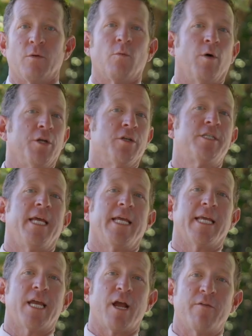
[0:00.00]
while you're
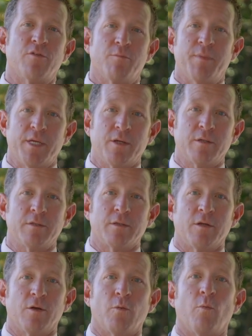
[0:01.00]
taking care of the meal,
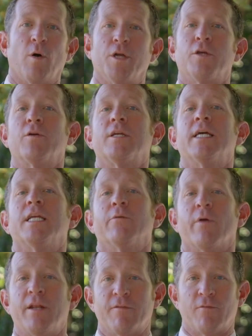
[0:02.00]
while you're getting
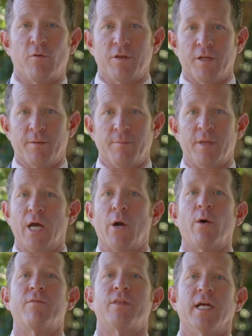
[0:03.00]
ready for them,
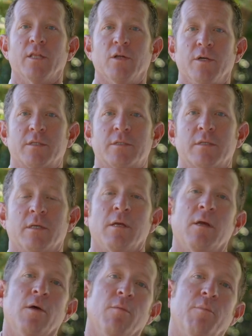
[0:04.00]
however that looks.
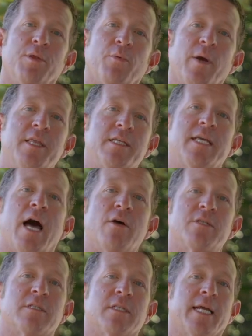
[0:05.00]
But the way this house
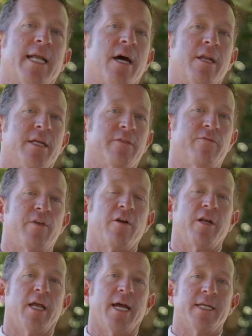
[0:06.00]
is laid out, it's very
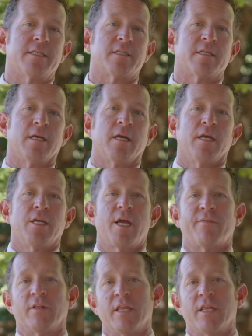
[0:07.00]
nice. You have the